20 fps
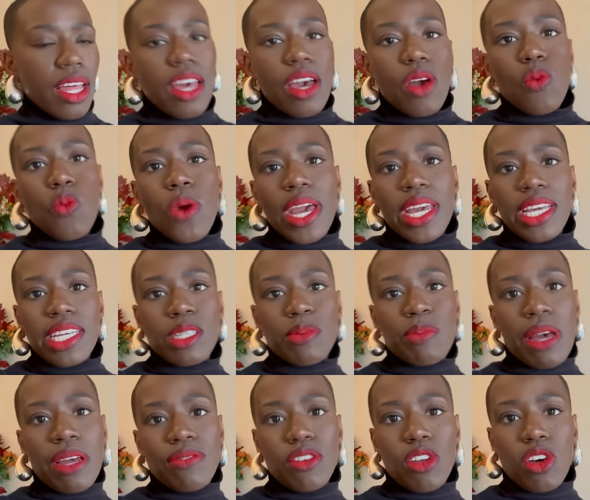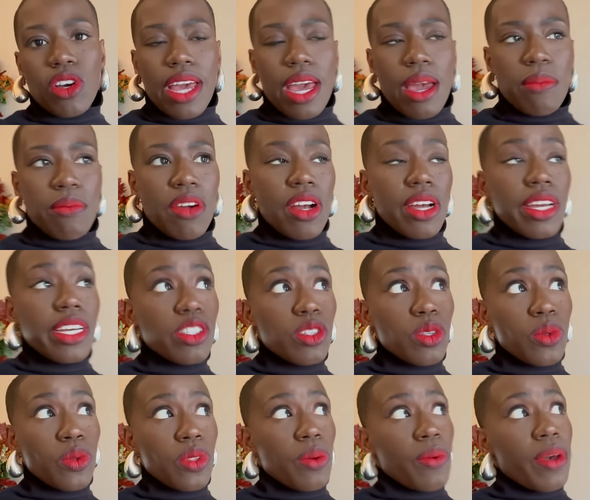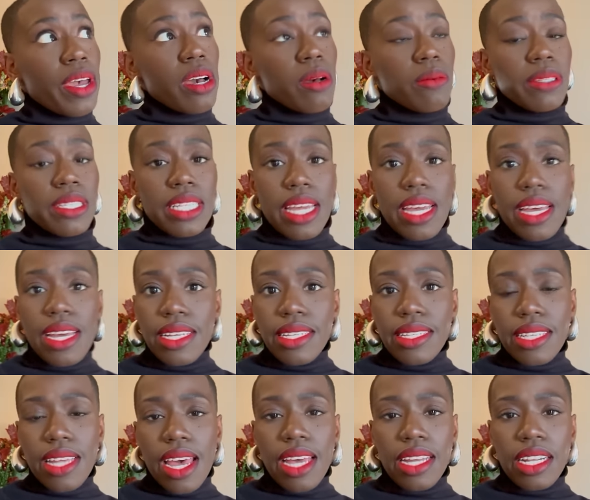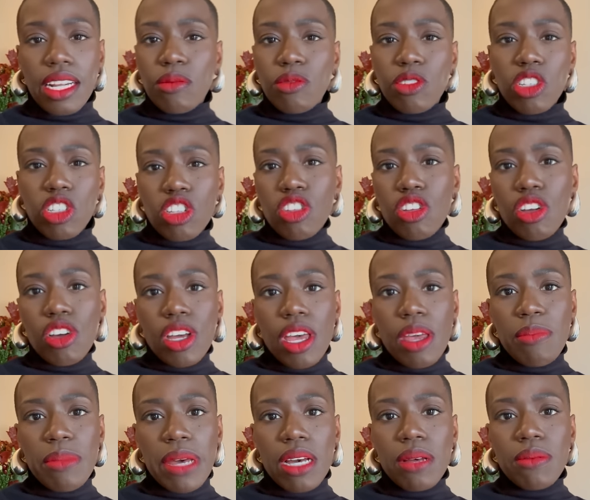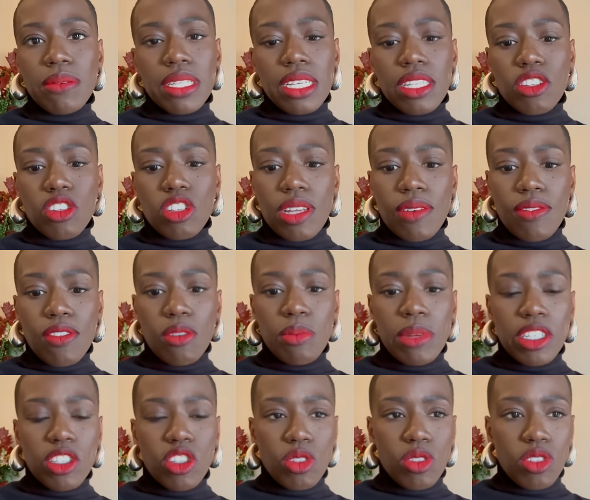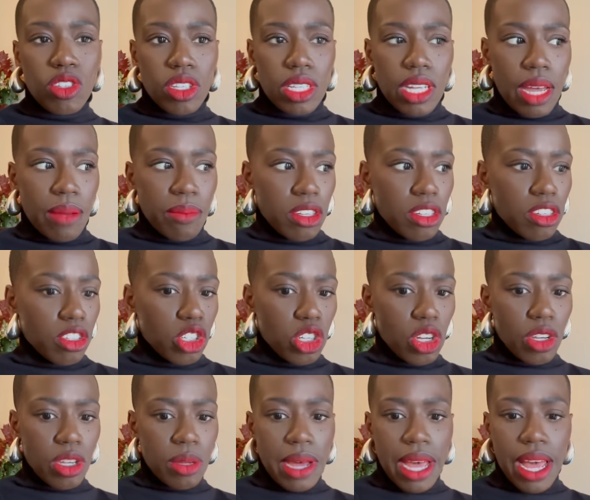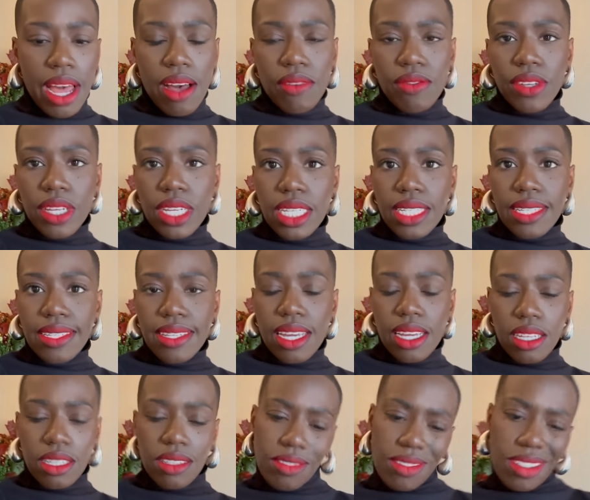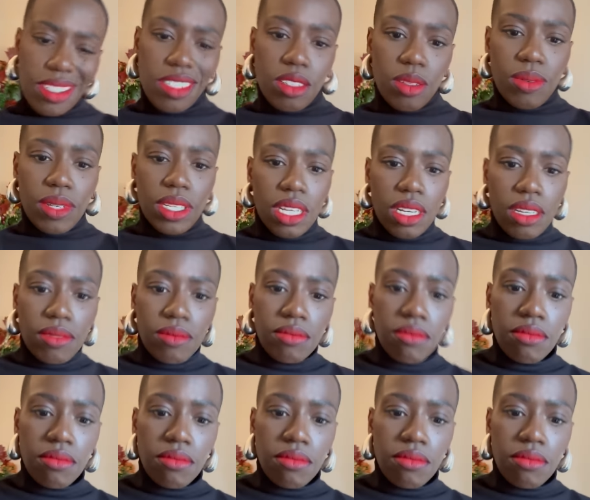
Where is my vlog camera? It's all the way upstairs, and I'm just not going back upstairs because I've got my shoes on. I'm going to show you my outfit in a second. Let's do it now.